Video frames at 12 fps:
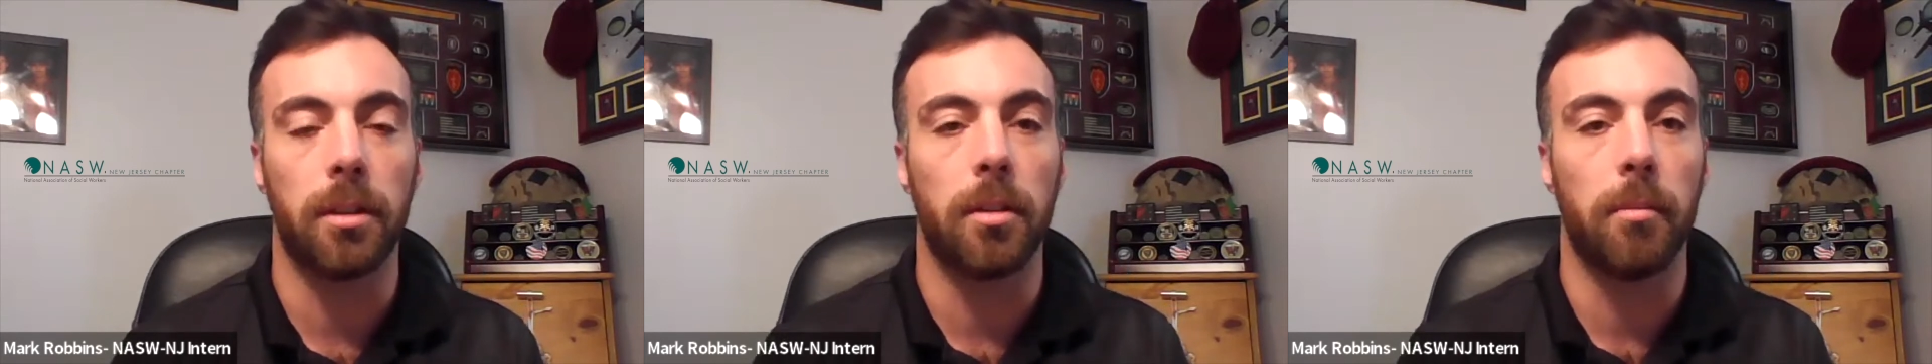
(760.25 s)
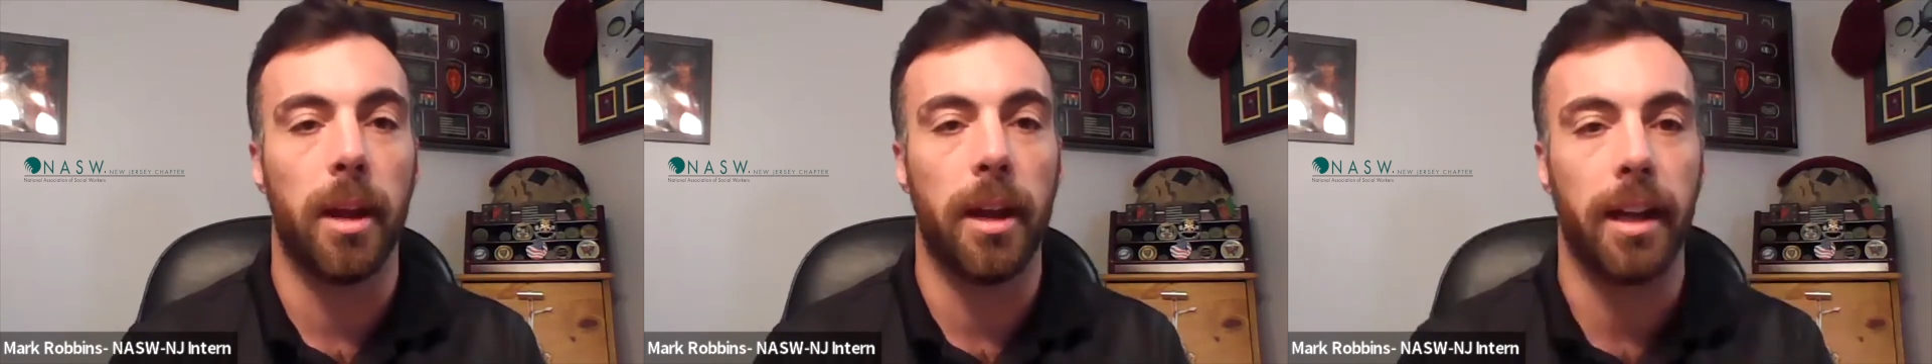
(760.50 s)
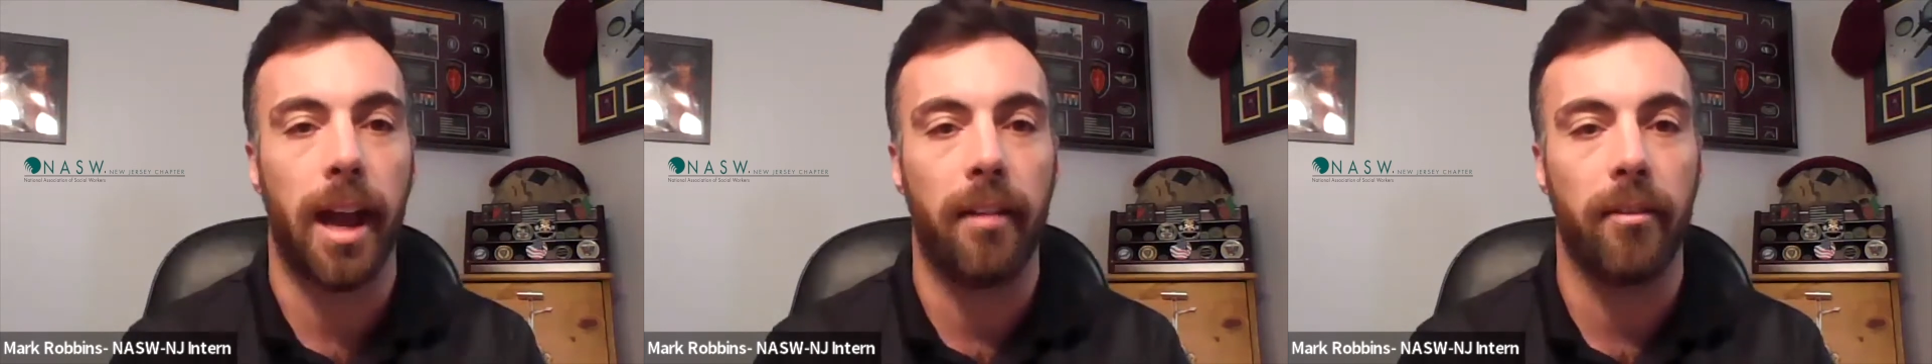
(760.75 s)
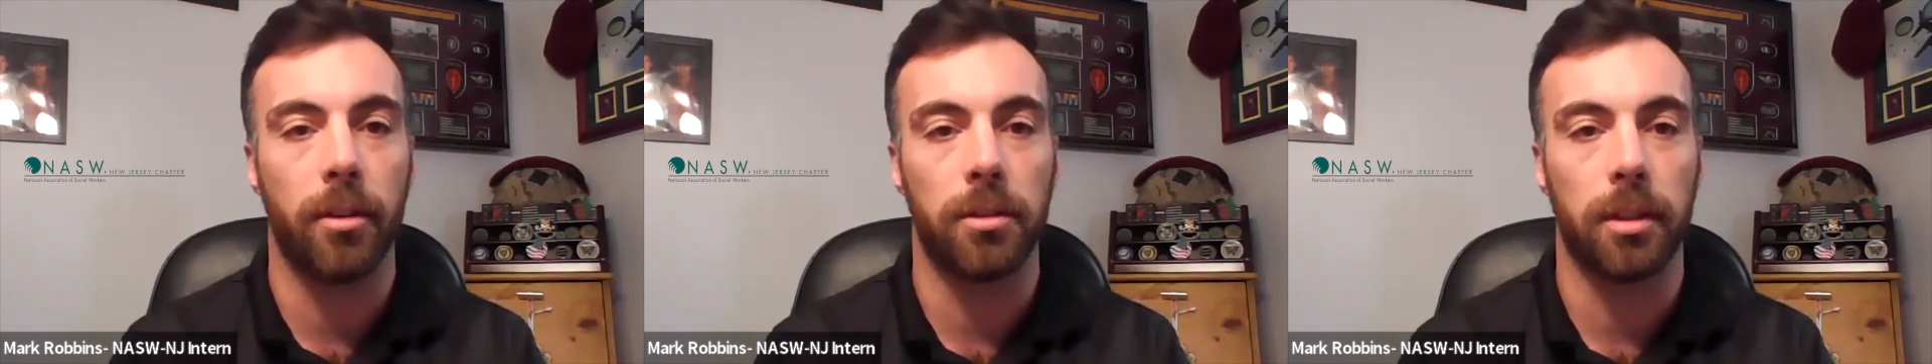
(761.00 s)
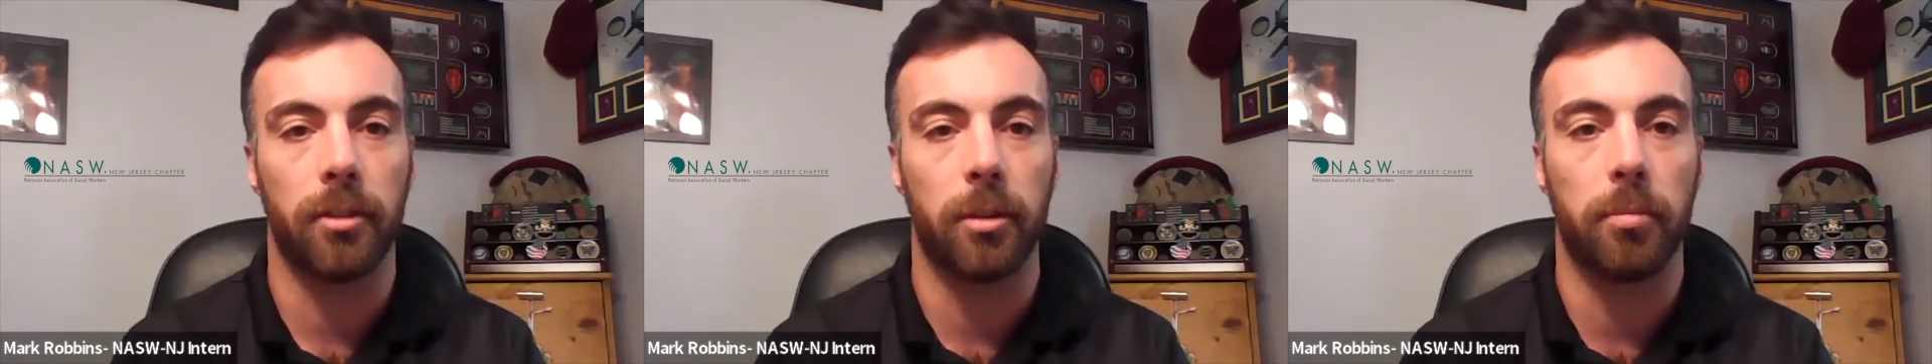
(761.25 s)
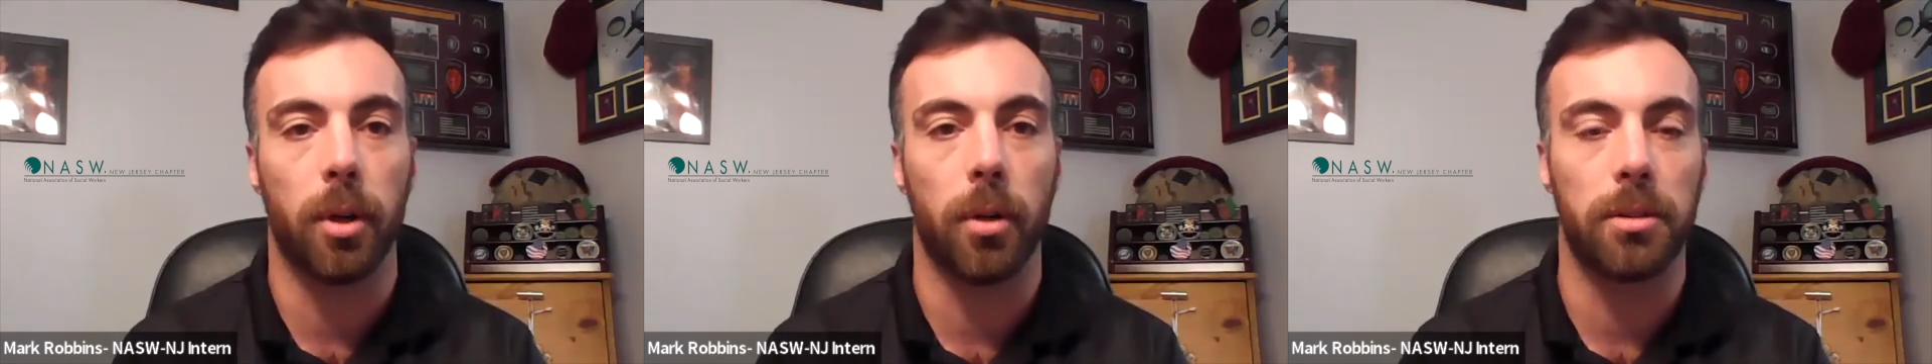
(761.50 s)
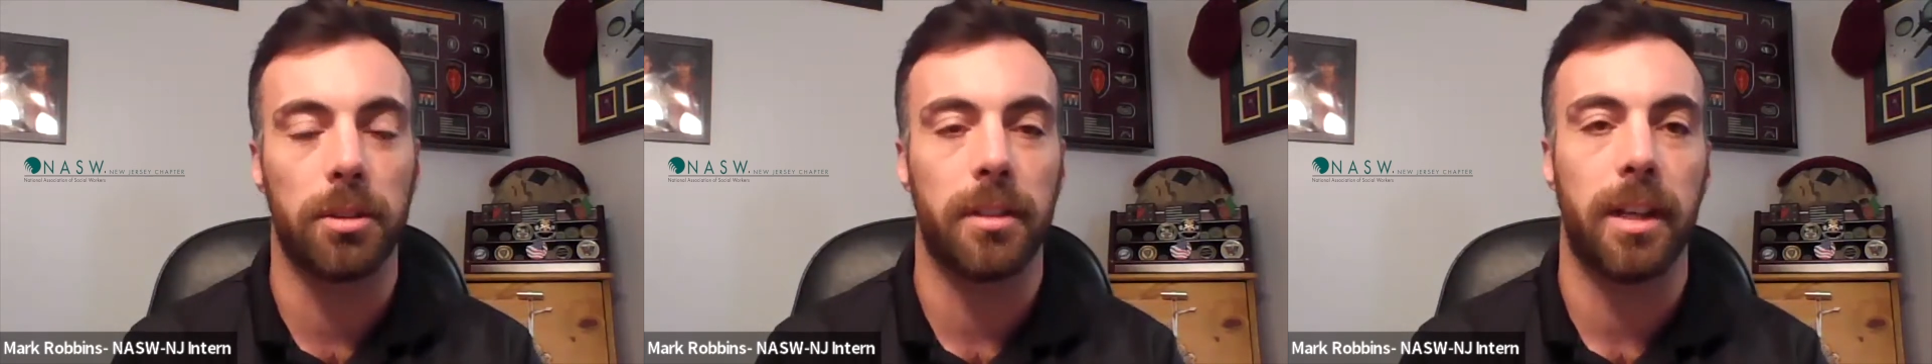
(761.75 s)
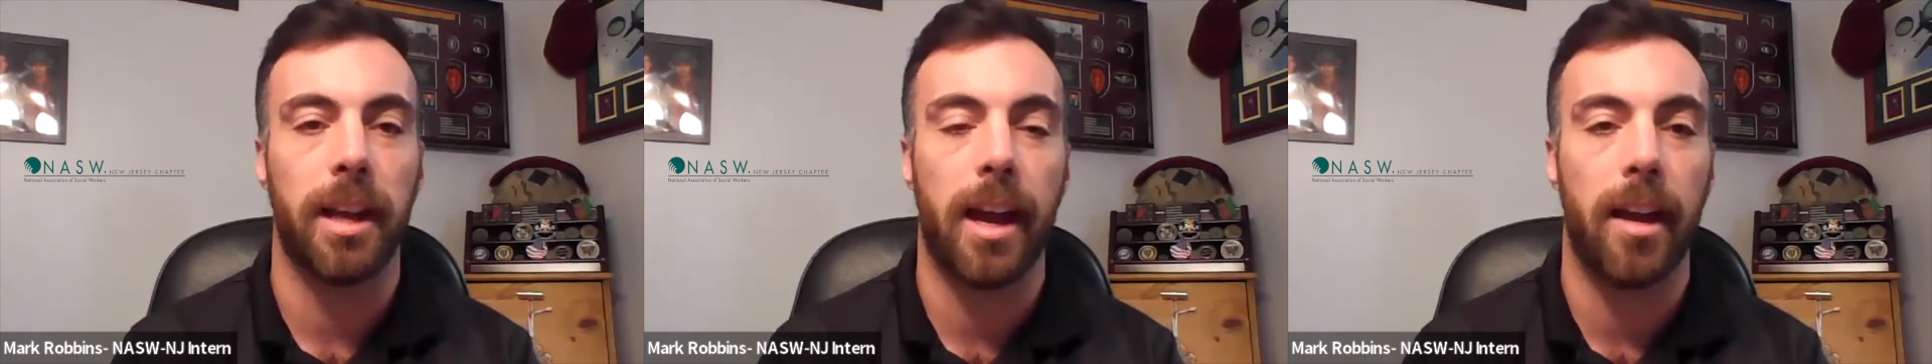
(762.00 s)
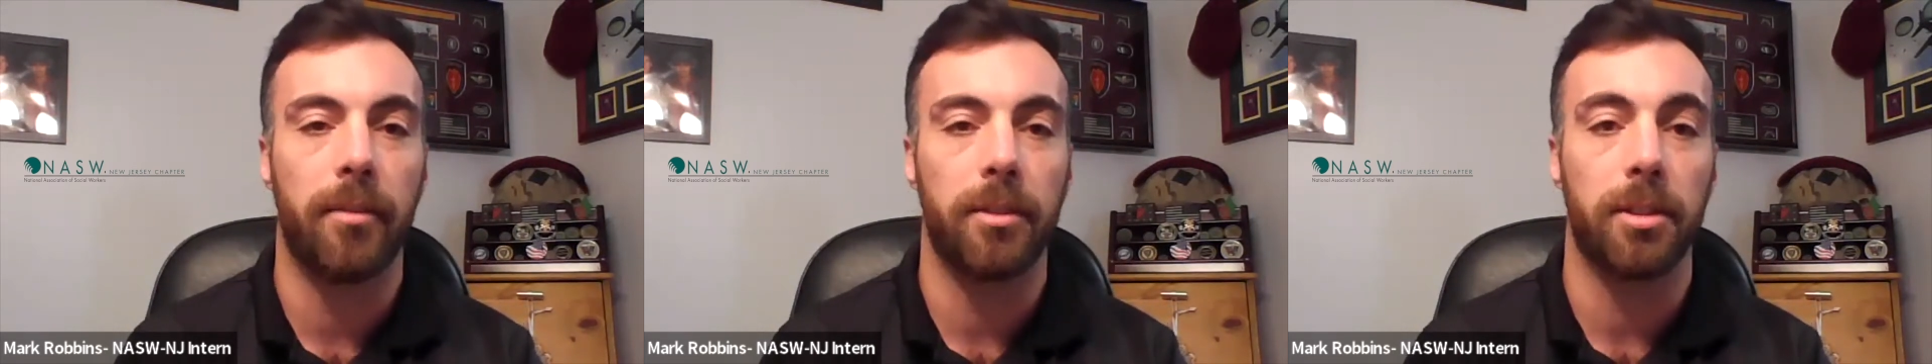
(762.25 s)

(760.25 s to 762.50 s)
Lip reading: the many avenues of approach that they have